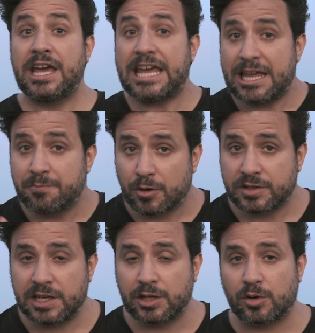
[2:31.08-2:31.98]
In
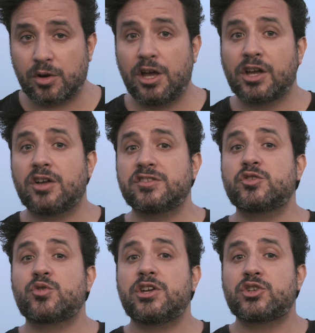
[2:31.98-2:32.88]
particular,
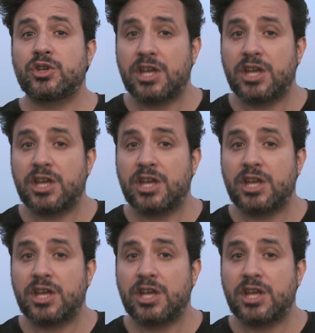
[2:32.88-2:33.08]
concentration